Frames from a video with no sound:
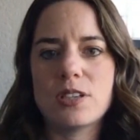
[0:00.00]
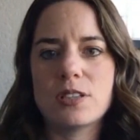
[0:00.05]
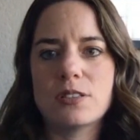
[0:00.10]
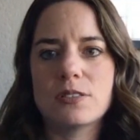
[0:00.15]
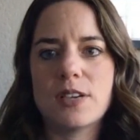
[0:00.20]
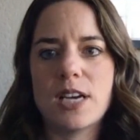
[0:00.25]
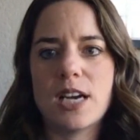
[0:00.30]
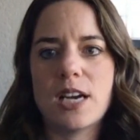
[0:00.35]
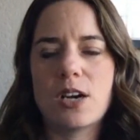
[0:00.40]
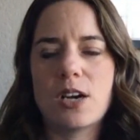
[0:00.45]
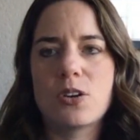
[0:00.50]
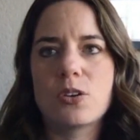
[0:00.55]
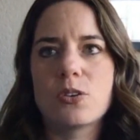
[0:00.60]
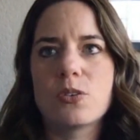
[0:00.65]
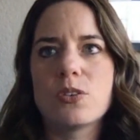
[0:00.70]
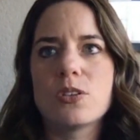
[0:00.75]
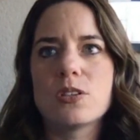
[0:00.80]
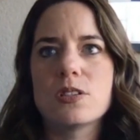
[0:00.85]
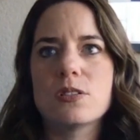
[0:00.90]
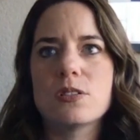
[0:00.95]

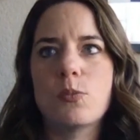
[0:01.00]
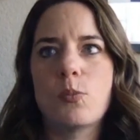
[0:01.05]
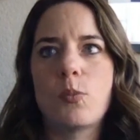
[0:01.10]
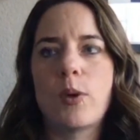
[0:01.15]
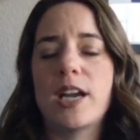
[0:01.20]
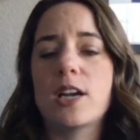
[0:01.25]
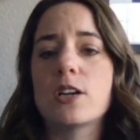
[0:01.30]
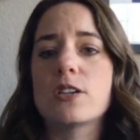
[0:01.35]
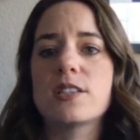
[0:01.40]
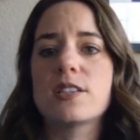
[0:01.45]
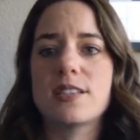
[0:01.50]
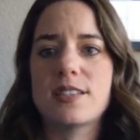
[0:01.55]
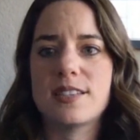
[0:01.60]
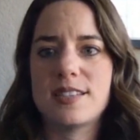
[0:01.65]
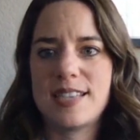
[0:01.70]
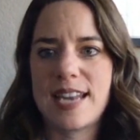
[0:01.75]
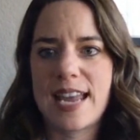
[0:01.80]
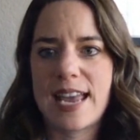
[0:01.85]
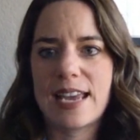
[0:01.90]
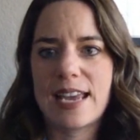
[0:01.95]
around where to
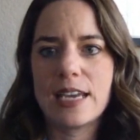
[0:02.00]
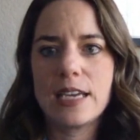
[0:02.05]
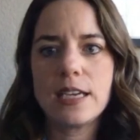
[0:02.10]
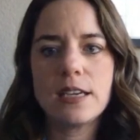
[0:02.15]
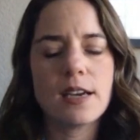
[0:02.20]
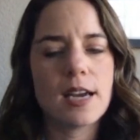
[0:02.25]
stay,